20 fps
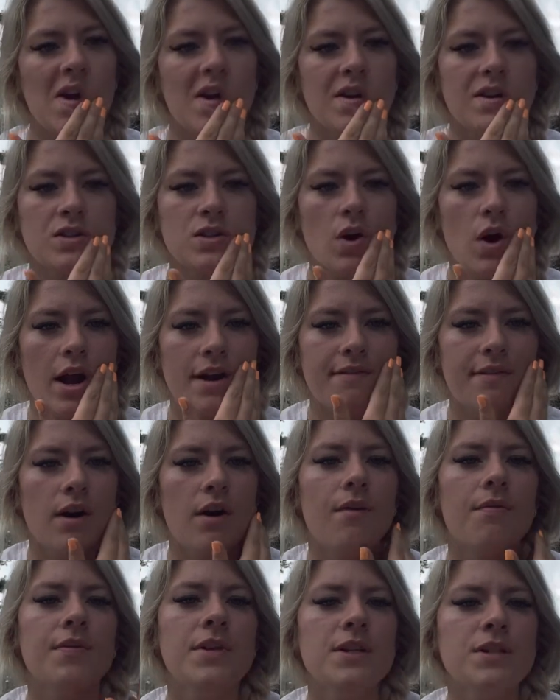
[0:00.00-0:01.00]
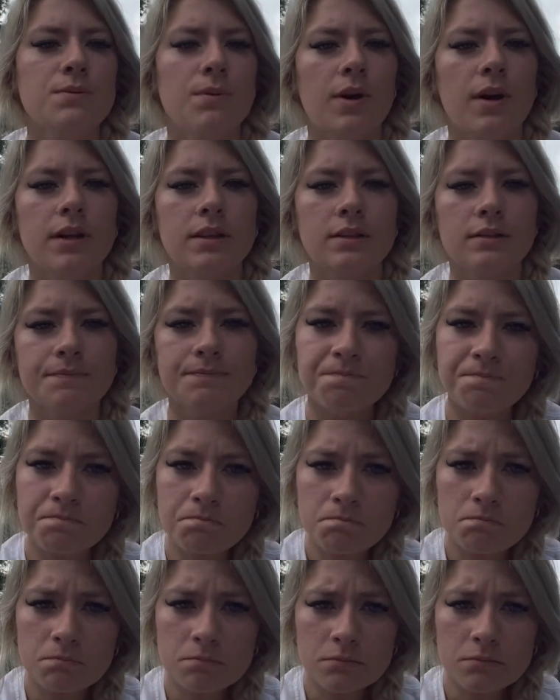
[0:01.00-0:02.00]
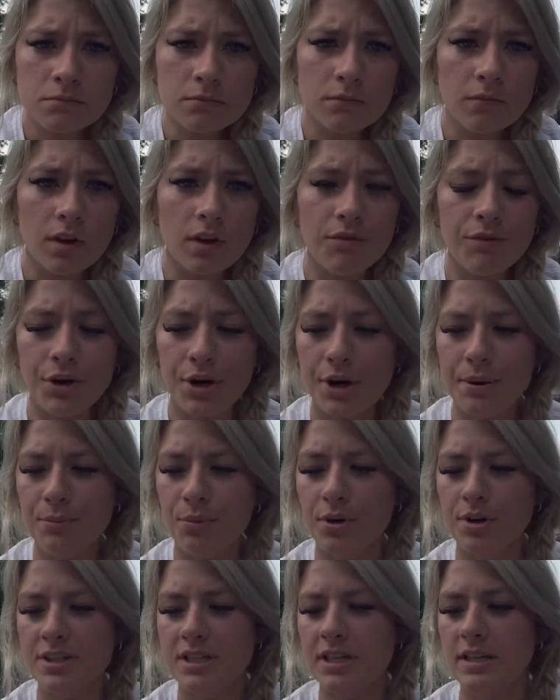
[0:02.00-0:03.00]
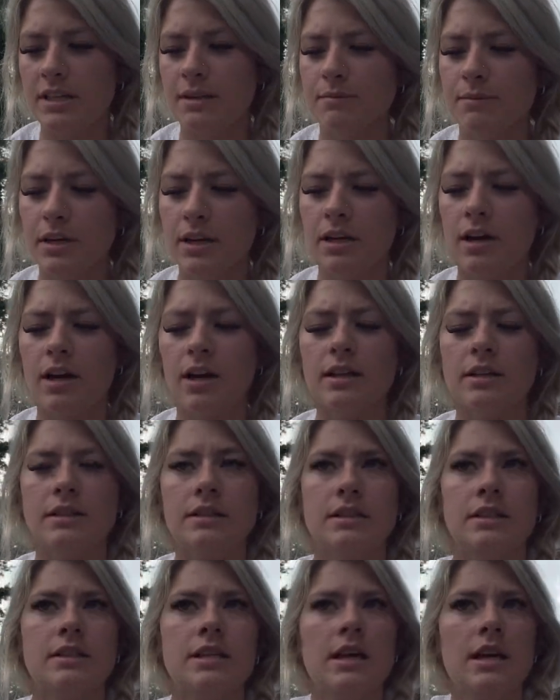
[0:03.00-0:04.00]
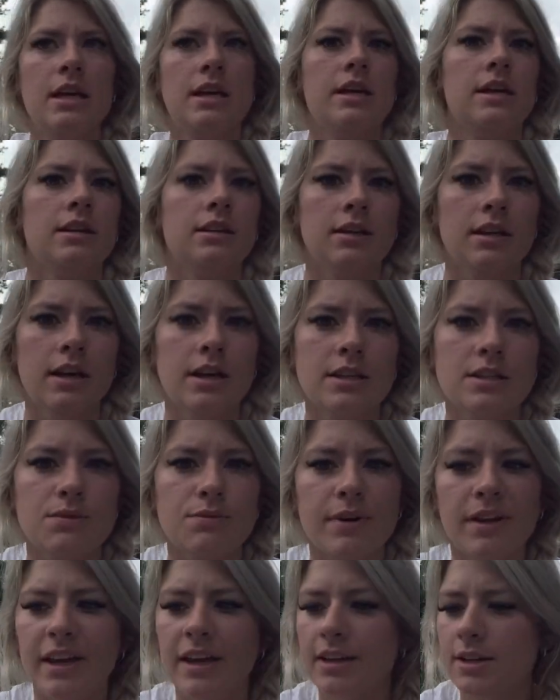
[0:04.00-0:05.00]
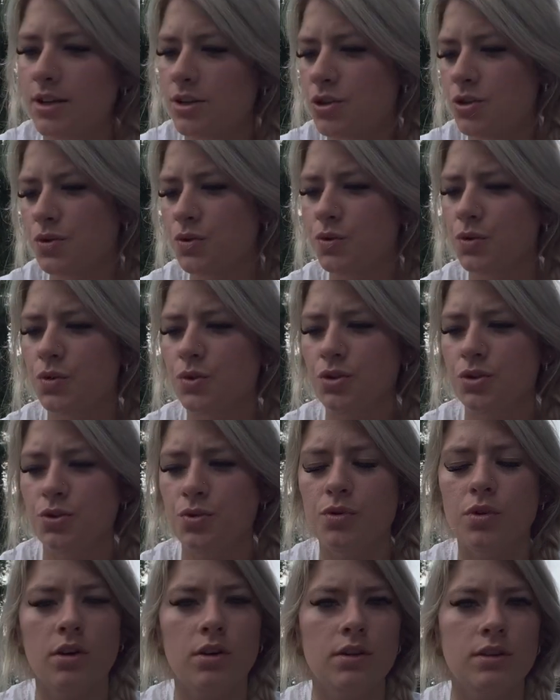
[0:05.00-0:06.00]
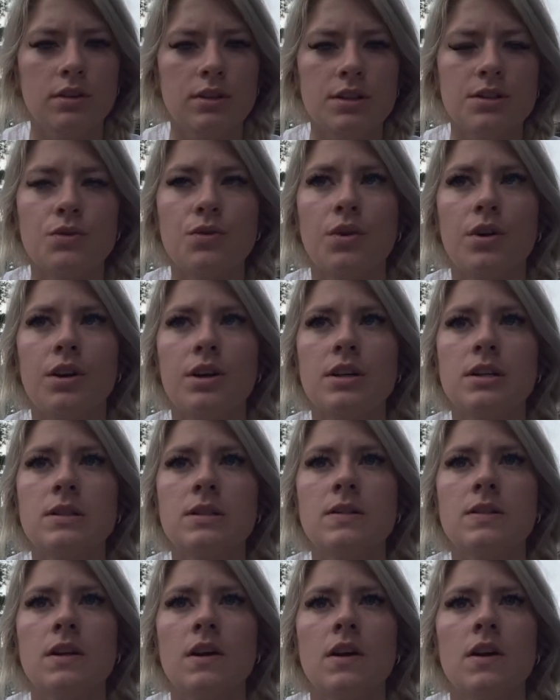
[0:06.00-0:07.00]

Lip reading: So I found this one very important because it's related to dual disorders.